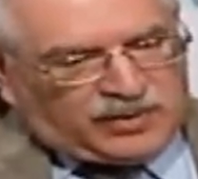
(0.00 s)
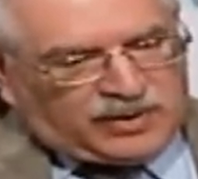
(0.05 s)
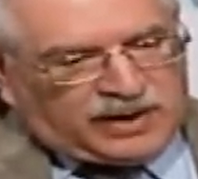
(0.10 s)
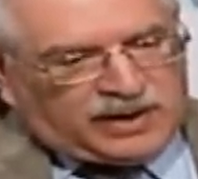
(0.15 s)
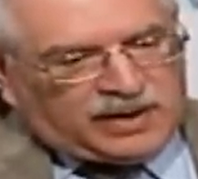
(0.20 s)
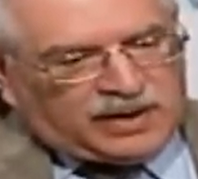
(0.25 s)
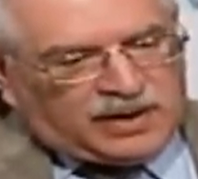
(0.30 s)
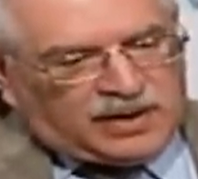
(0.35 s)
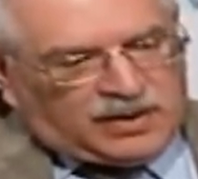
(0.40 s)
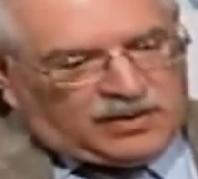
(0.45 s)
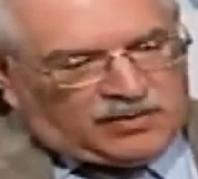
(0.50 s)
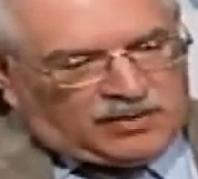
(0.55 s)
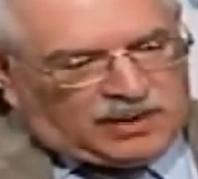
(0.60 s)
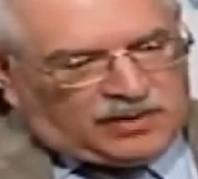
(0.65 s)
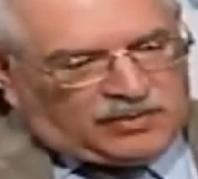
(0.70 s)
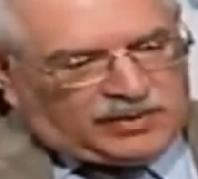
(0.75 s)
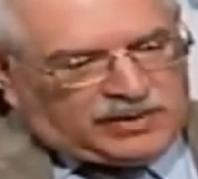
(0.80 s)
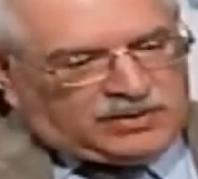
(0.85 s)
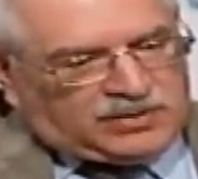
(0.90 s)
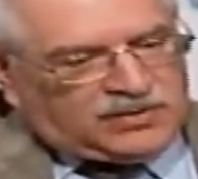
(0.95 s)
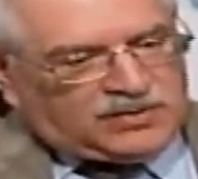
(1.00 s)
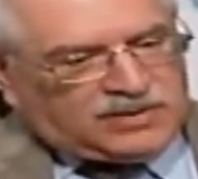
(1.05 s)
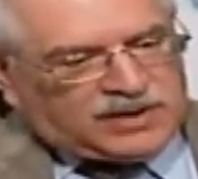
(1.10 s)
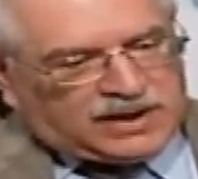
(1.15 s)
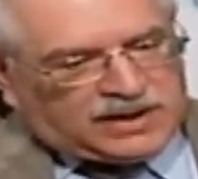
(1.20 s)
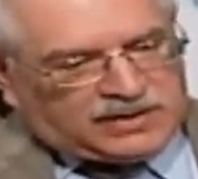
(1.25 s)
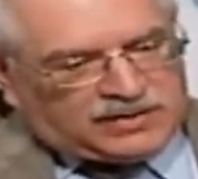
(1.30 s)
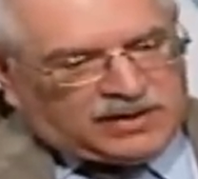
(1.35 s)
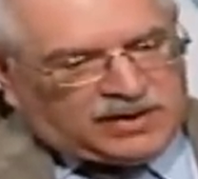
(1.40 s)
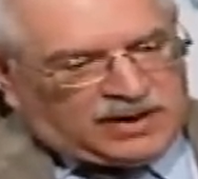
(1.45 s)
we while we do
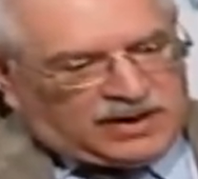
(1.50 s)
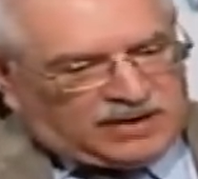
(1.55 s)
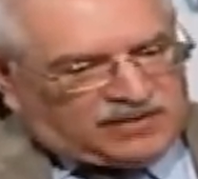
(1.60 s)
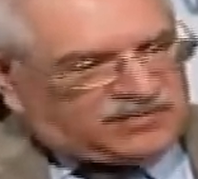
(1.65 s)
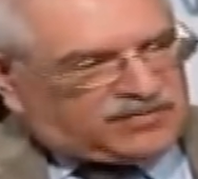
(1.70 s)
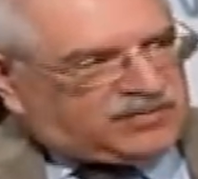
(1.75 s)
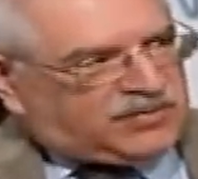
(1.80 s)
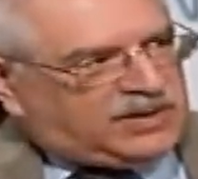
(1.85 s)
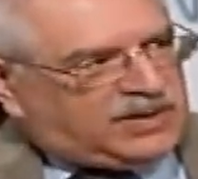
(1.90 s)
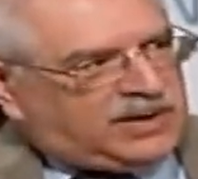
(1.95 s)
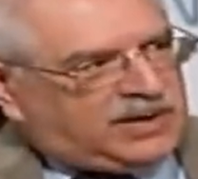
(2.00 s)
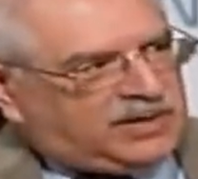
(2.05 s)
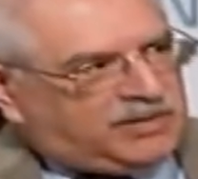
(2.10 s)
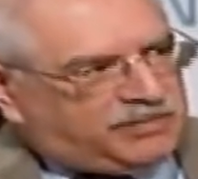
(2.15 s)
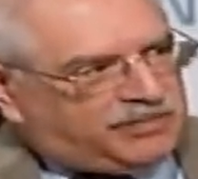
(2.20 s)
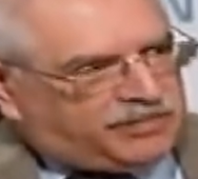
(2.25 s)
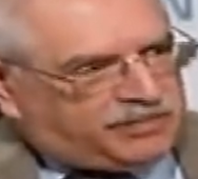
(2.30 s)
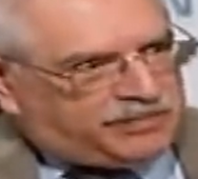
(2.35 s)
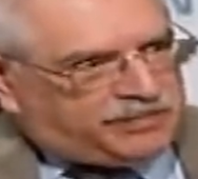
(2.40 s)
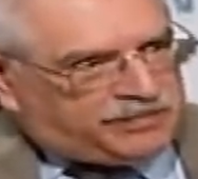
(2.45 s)
get history,